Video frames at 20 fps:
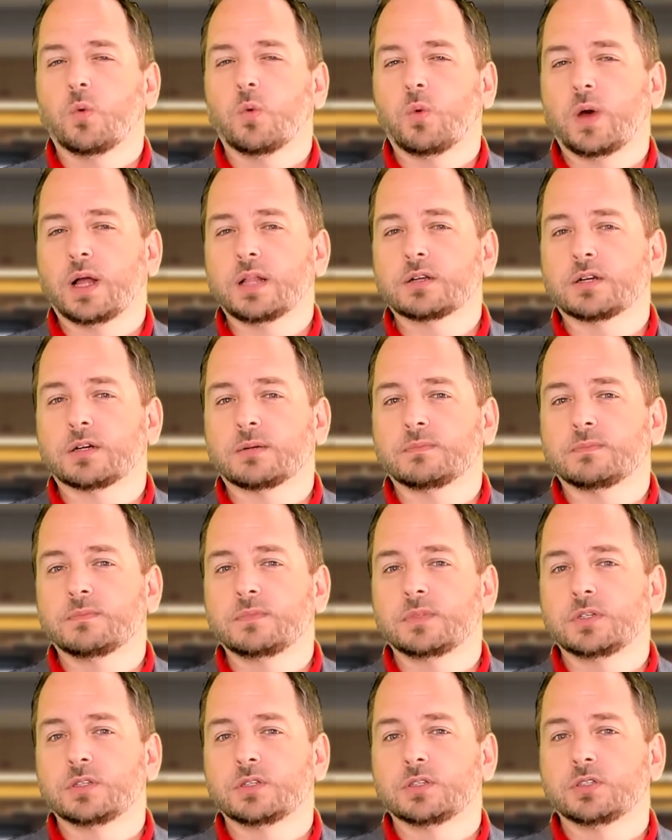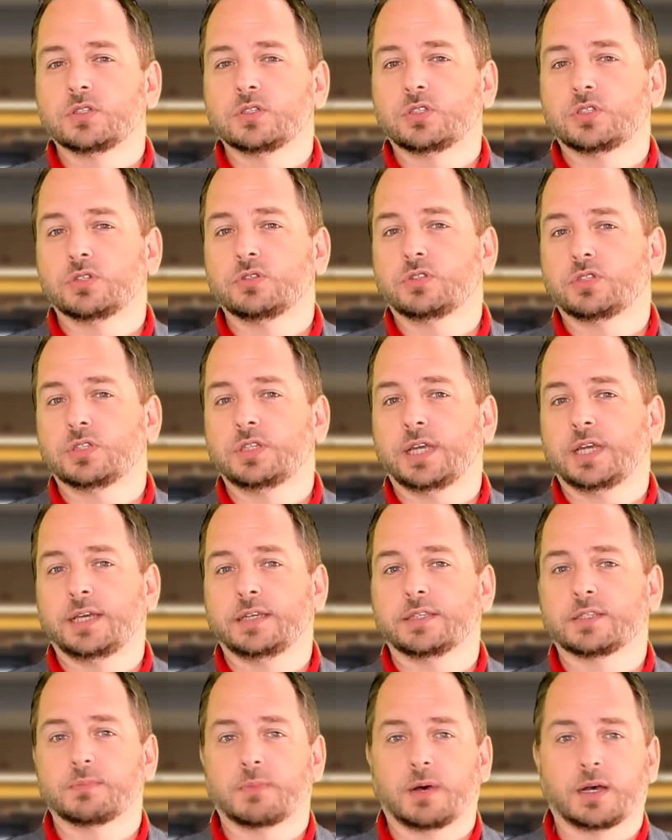Welcome to
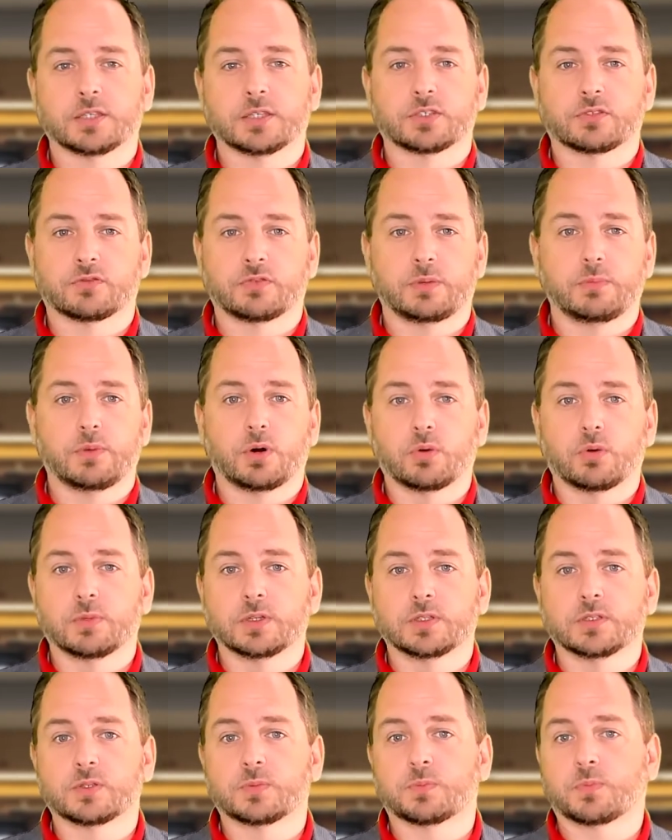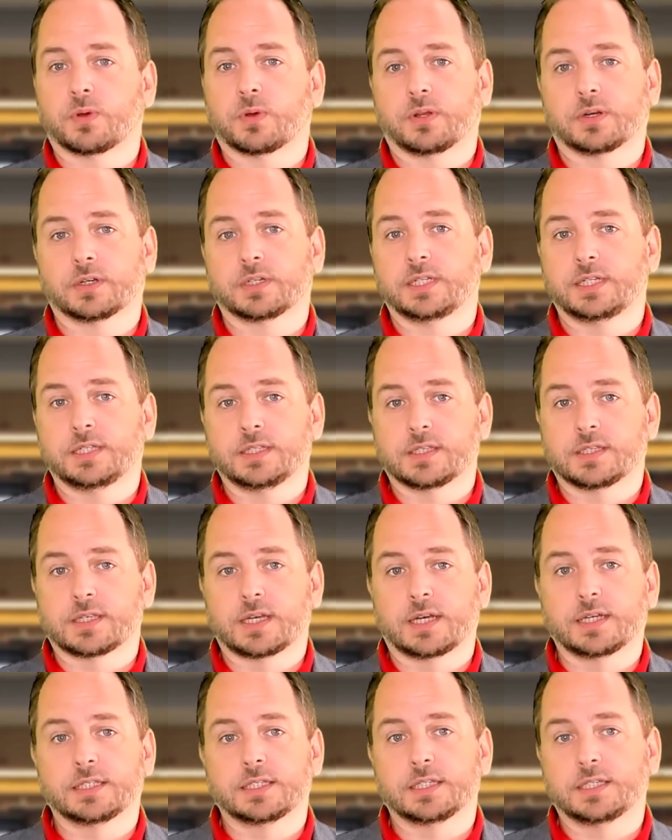today's Mastery Moments Product
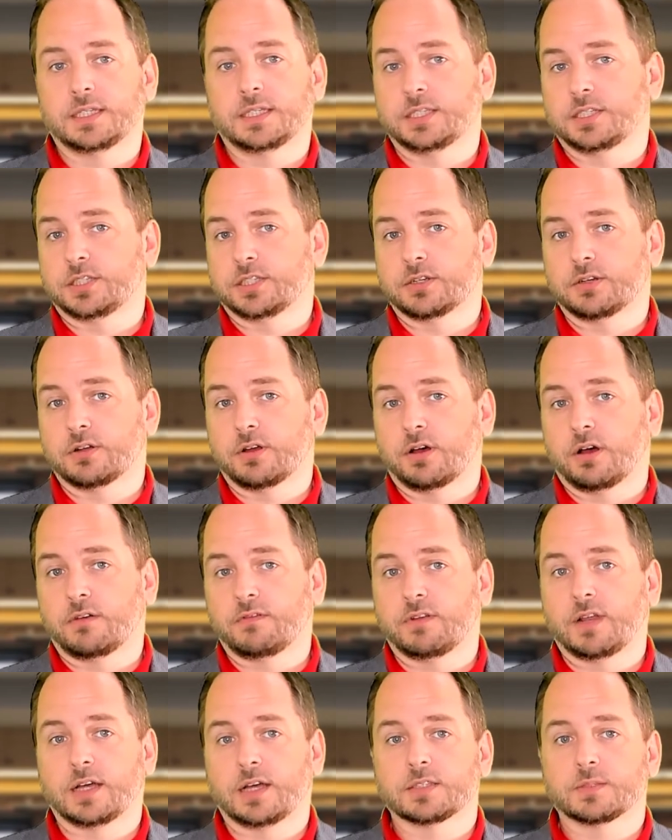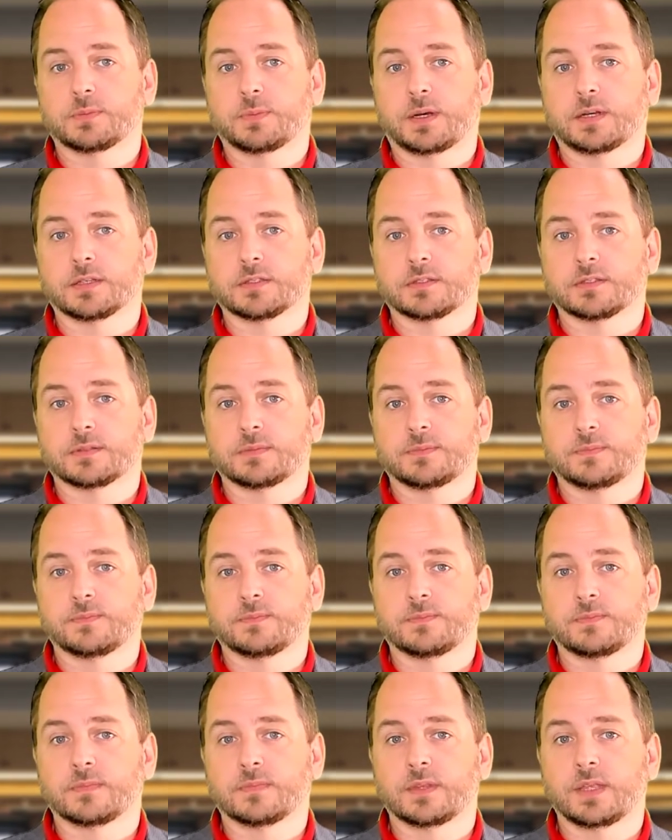Insight edition of LastPass.
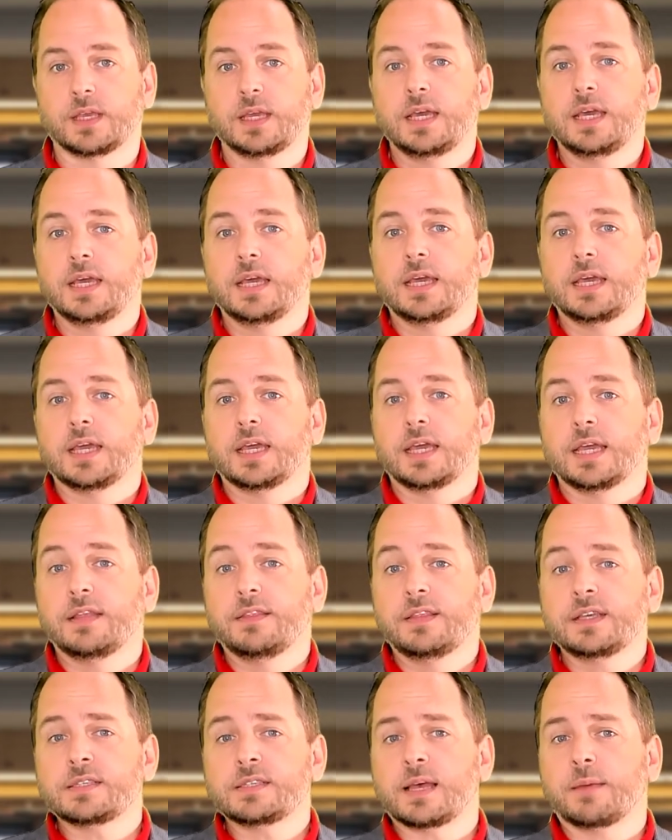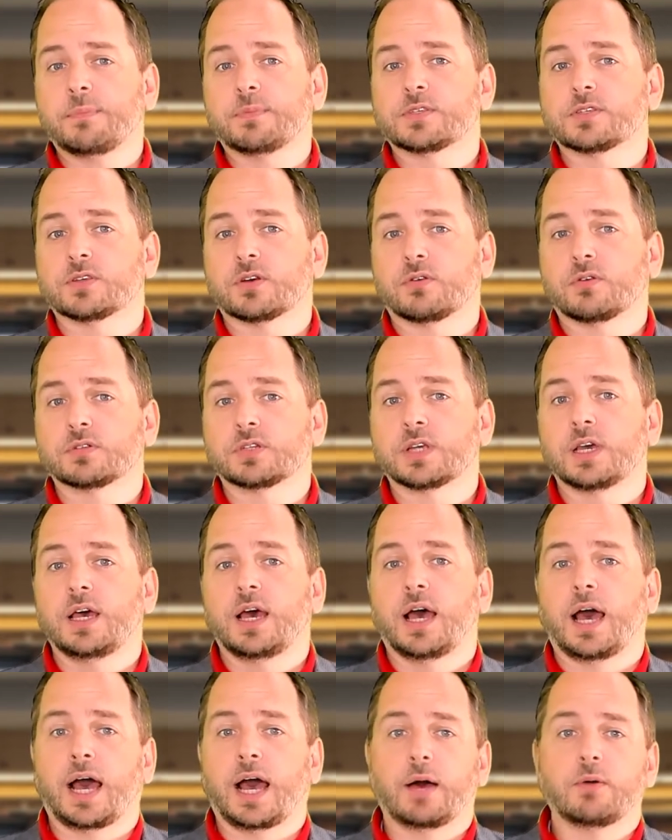In this episode,
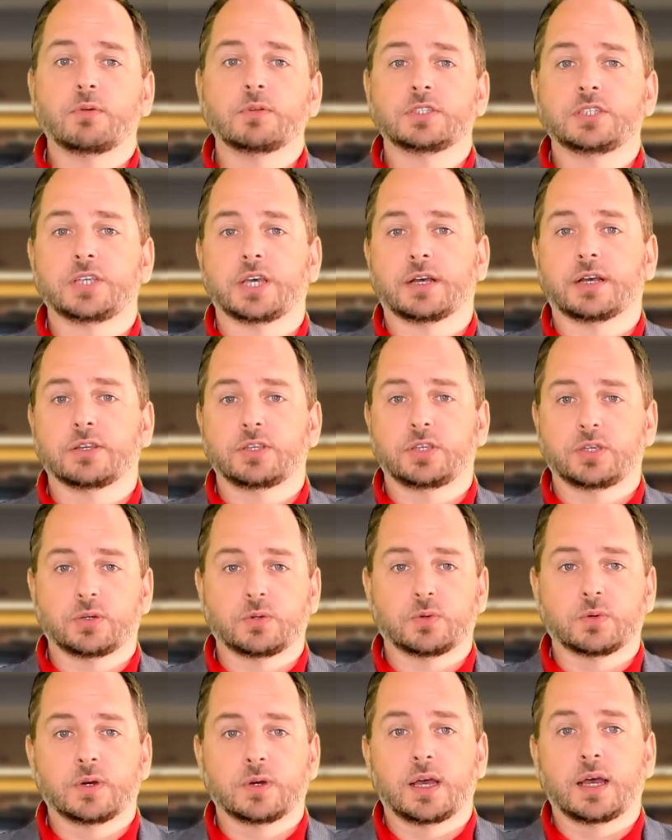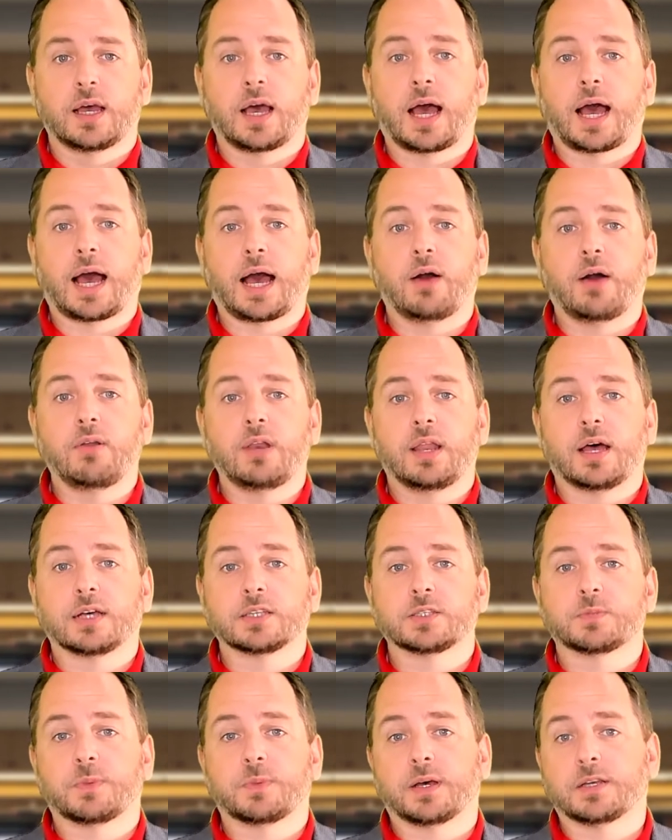I will tell you how
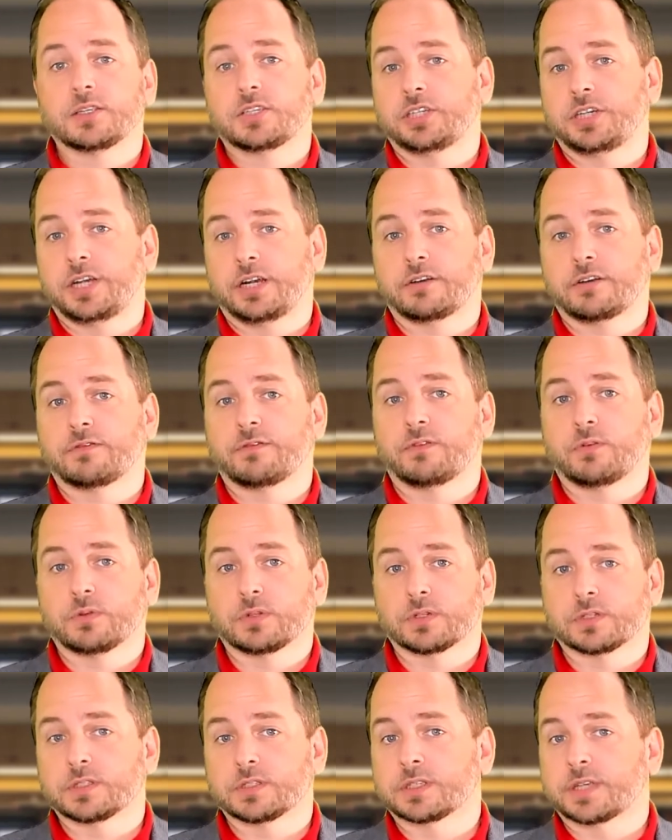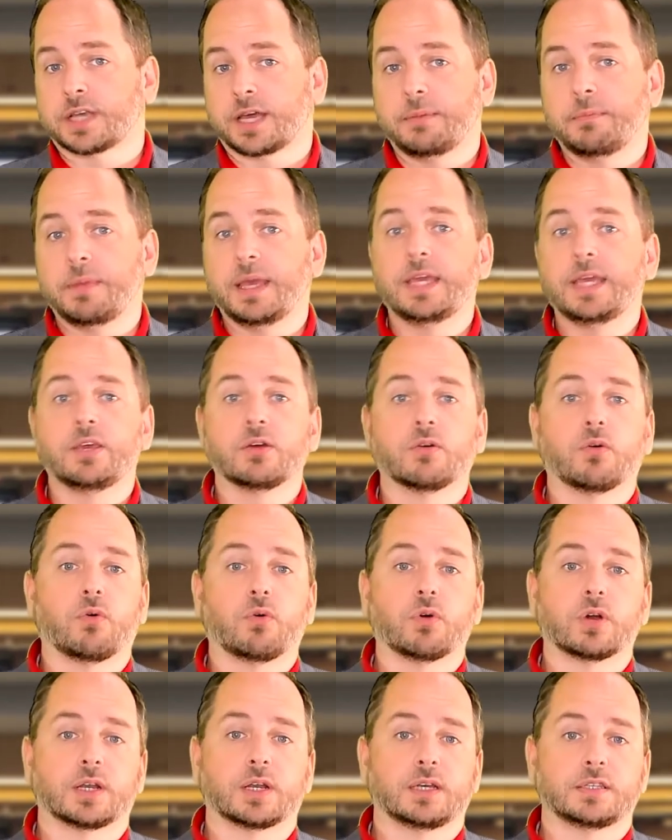LastPass shared folders can make your
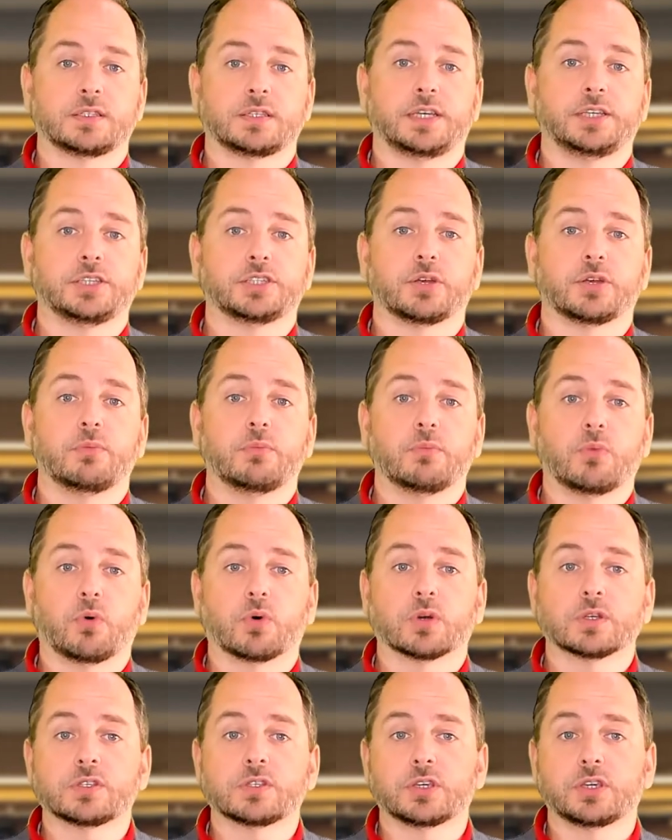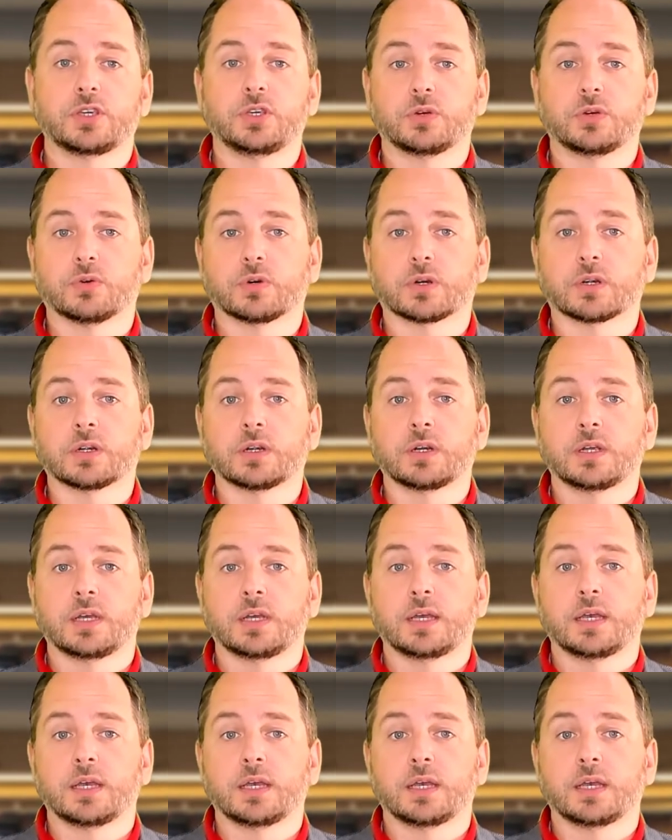organization more secure